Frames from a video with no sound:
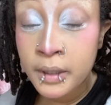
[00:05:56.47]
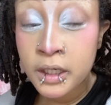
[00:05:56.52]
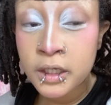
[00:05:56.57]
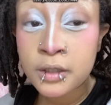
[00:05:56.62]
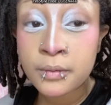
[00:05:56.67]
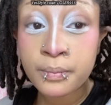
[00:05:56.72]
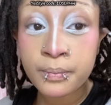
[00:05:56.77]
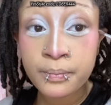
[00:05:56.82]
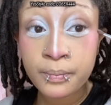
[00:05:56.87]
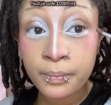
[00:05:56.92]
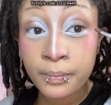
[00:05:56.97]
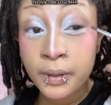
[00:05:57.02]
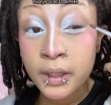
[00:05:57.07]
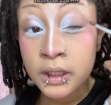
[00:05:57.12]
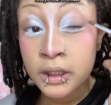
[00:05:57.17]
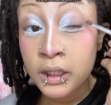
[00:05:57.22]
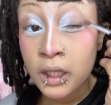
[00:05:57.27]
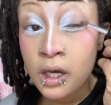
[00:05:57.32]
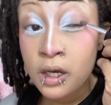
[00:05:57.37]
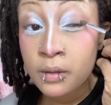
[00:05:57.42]
gonna
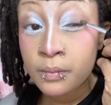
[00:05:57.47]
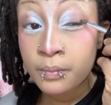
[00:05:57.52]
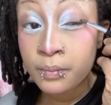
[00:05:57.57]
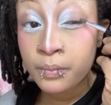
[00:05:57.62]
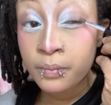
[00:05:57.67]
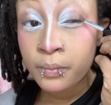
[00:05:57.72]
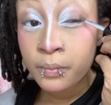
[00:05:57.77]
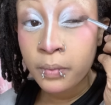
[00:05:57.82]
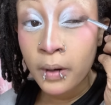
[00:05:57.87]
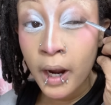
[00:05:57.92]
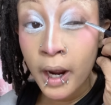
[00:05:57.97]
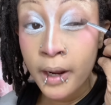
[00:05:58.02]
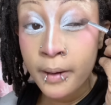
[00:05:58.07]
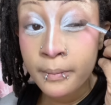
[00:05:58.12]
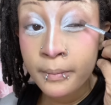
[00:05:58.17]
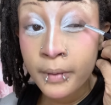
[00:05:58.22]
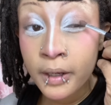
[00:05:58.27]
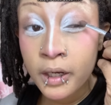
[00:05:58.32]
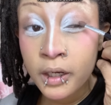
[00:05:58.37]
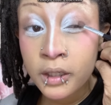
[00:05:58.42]
put that
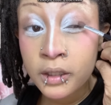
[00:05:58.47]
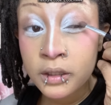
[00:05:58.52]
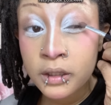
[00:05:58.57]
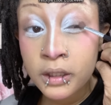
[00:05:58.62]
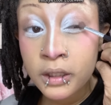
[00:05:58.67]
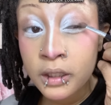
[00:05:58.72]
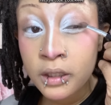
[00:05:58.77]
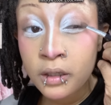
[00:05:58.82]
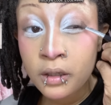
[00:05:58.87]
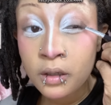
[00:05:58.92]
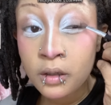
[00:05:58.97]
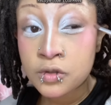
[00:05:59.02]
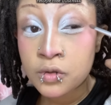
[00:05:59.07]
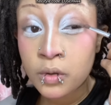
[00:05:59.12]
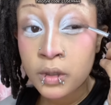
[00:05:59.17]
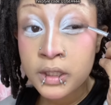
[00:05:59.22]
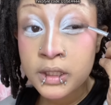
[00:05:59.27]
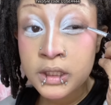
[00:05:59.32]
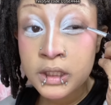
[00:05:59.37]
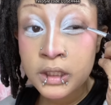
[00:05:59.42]
primarily
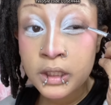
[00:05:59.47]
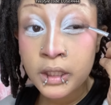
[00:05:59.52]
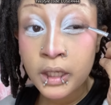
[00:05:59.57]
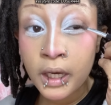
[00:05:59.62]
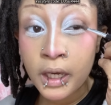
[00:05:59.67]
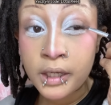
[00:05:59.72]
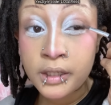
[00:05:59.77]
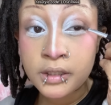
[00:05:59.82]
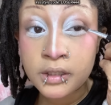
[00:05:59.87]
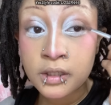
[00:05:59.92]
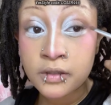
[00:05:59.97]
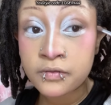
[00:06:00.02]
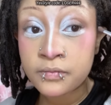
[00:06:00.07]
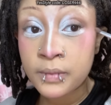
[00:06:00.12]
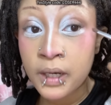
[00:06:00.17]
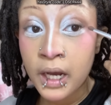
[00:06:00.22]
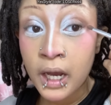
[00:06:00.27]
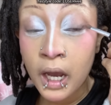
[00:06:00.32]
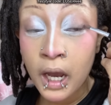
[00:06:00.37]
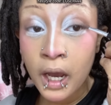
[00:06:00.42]
towards the end of
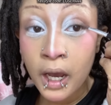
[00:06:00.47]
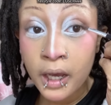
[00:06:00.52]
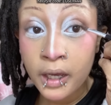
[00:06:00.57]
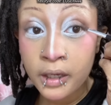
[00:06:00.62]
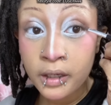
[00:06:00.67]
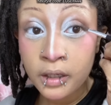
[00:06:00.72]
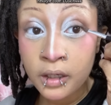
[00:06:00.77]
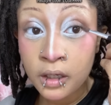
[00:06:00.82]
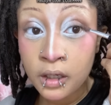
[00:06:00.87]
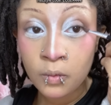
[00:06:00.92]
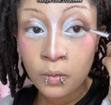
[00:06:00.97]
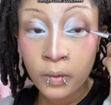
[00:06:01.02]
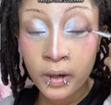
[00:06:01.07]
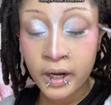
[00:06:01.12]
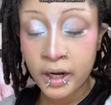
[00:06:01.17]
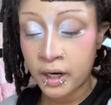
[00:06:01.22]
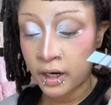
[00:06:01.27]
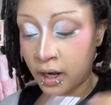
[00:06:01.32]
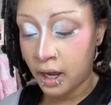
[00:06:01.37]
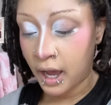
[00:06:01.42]
my eye,
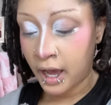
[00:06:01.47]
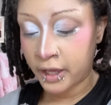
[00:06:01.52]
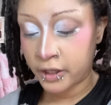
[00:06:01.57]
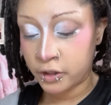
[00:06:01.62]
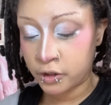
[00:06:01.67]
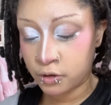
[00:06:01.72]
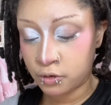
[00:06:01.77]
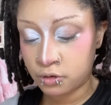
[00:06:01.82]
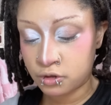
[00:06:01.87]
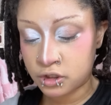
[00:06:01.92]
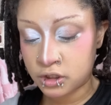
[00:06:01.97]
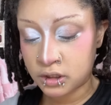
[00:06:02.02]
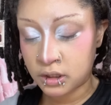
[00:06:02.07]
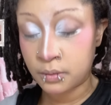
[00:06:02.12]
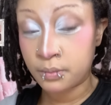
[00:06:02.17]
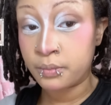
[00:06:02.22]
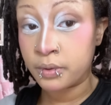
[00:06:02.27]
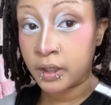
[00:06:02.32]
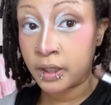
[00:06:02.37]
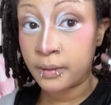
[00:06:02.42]
where I usually
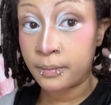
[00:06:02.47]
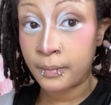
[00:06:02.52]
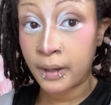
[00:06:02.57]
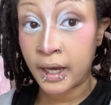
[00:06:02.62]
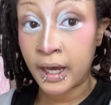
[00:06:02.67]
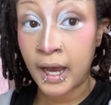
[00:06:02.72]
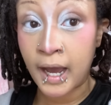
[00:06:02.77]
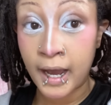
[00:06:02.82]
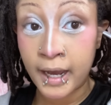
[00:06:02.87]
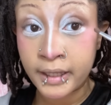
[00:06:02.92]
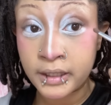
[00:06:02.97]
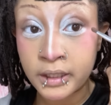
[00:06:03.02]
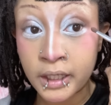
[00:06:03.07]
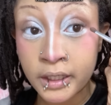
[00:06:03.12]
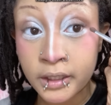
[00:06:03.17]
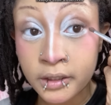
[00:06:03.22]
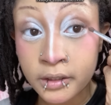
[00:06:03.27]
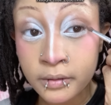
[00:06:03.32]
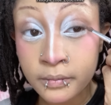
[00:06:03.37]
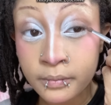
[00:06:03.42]
put my
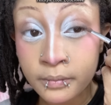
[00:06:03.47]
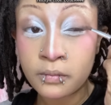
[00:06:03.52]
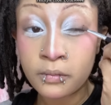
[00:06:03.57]
eyeliner.